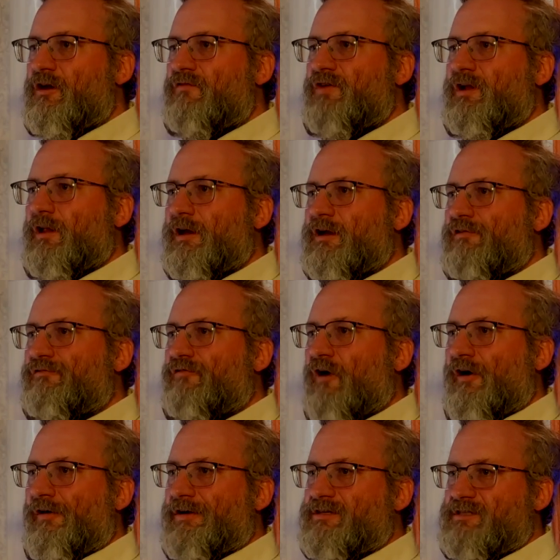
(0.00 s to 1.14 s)
of it like a
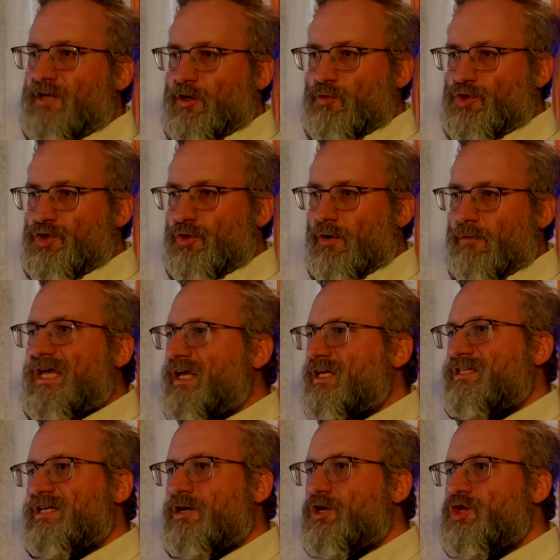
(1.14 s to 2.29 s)
fire extinguisher,
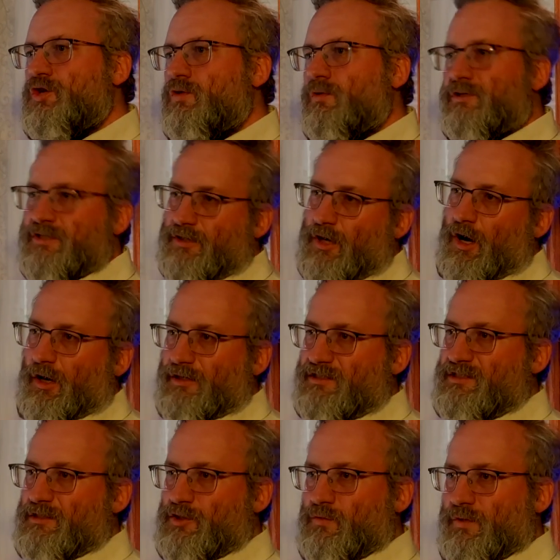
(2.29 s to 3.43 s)
easy to use in a hot
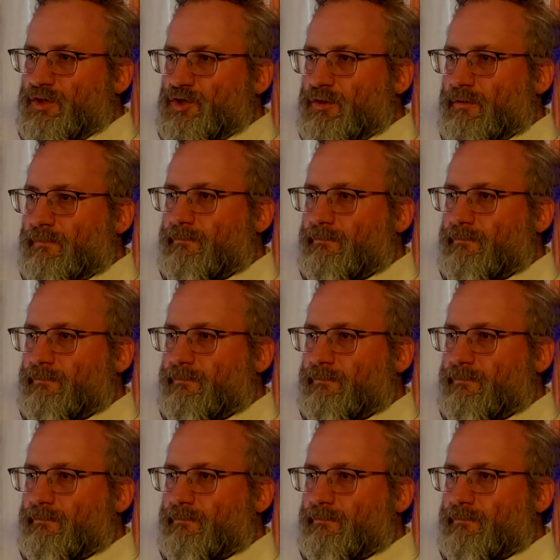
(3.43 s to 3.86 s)
situation.